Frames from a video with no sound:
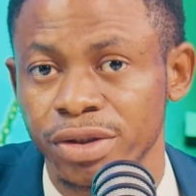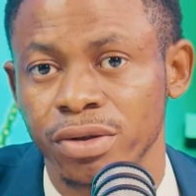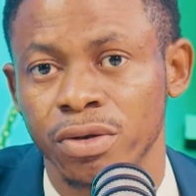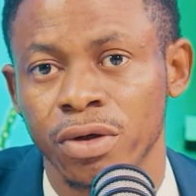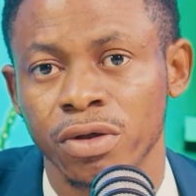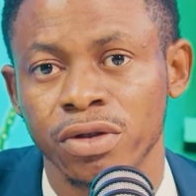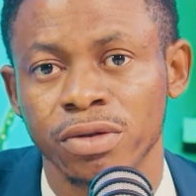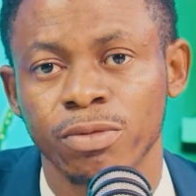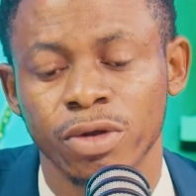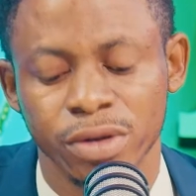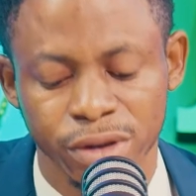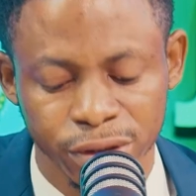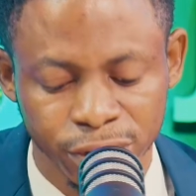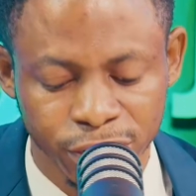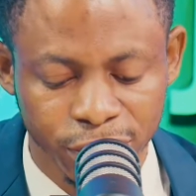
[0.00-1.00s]
Always. But
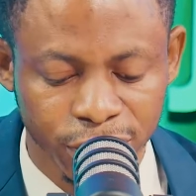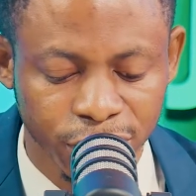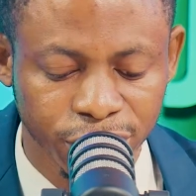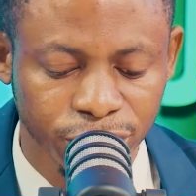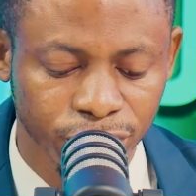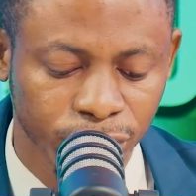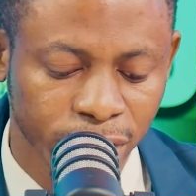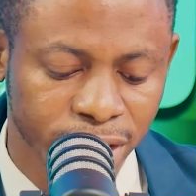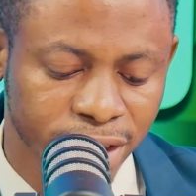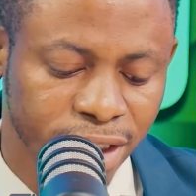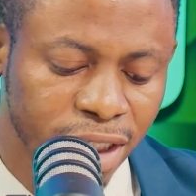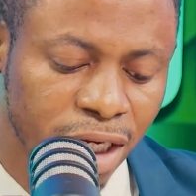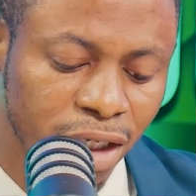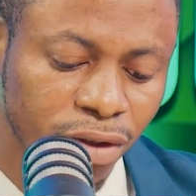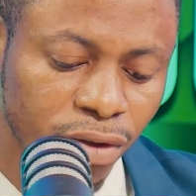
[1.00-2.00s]
in the case where they
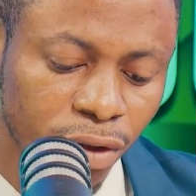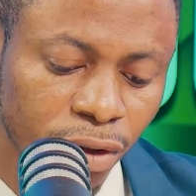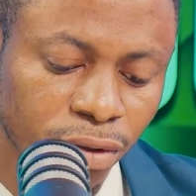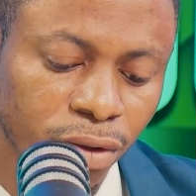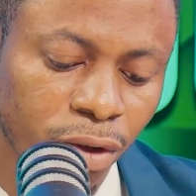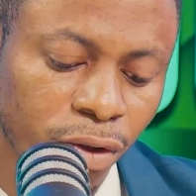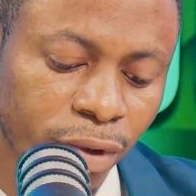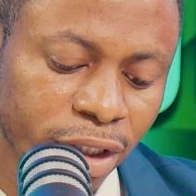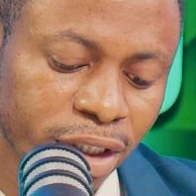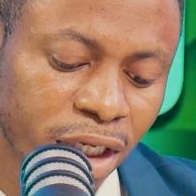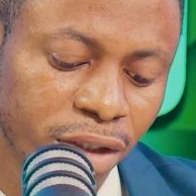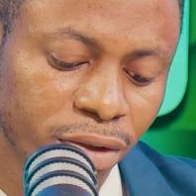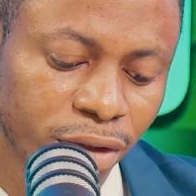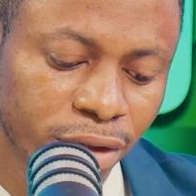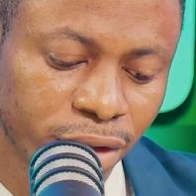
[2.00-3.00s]
are none or where they are
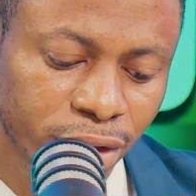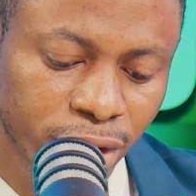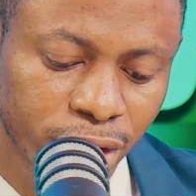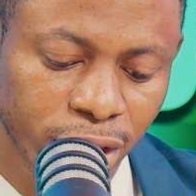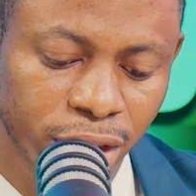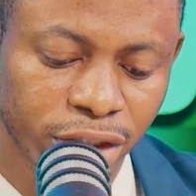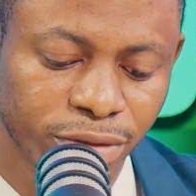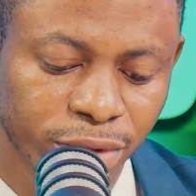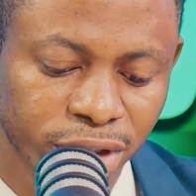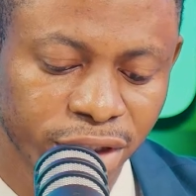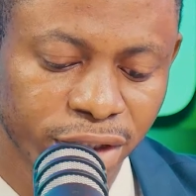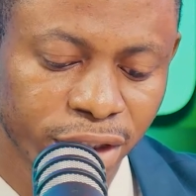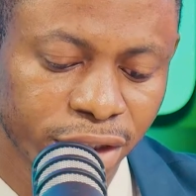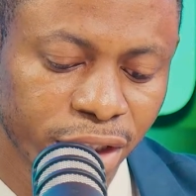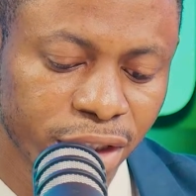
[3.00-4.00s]
not expressly
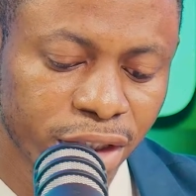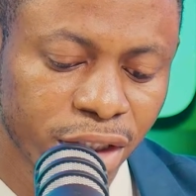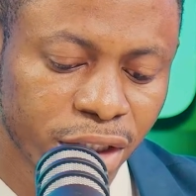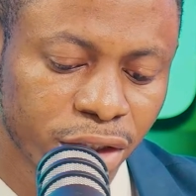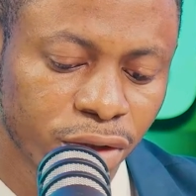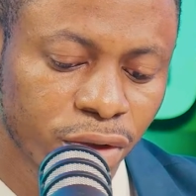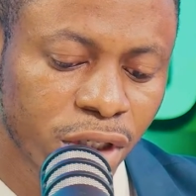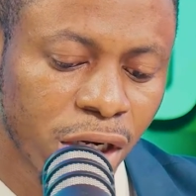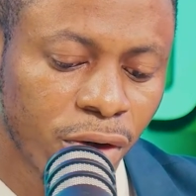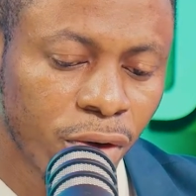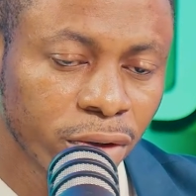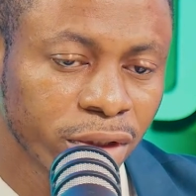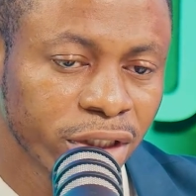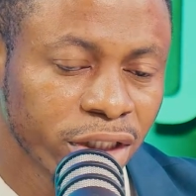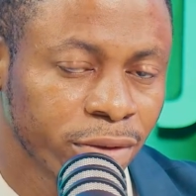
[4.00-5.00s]
stated, you can
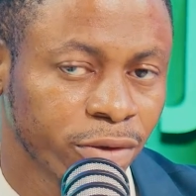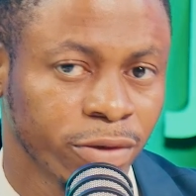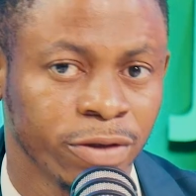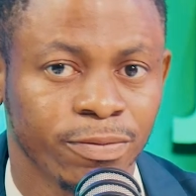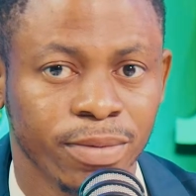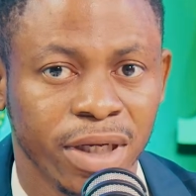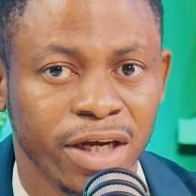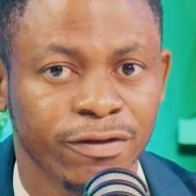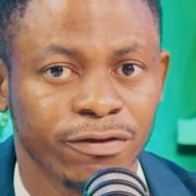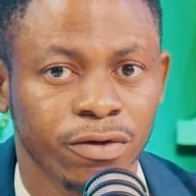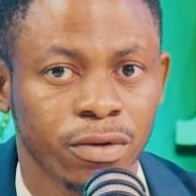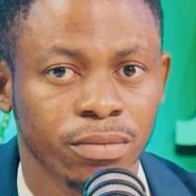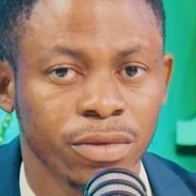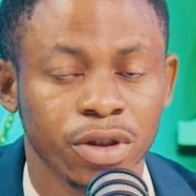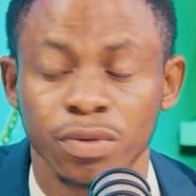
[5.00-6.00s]
only apply
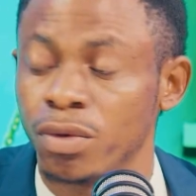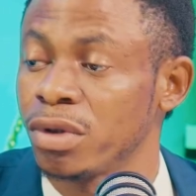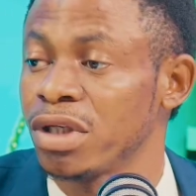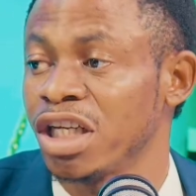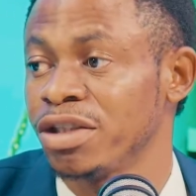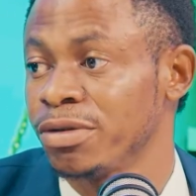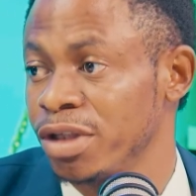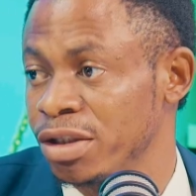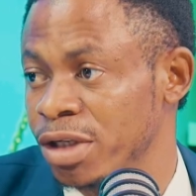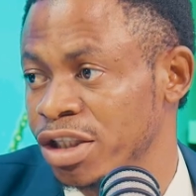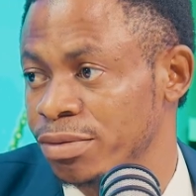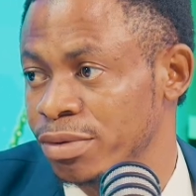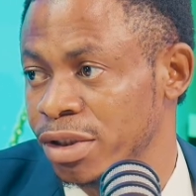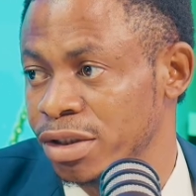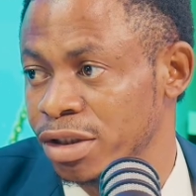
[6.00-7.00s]
from the one that is
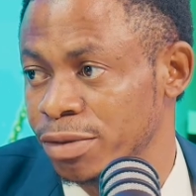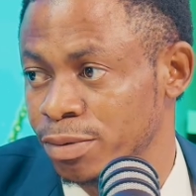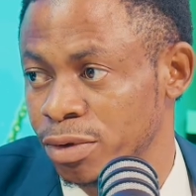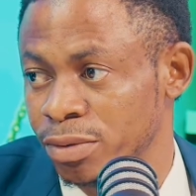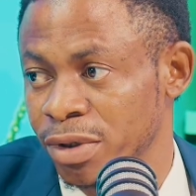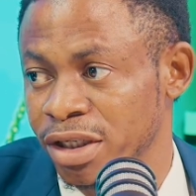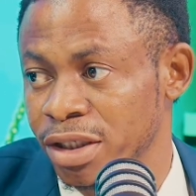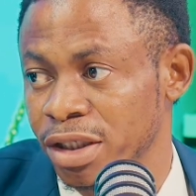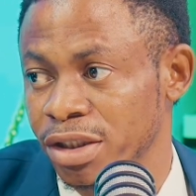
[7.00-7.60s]
expressly provided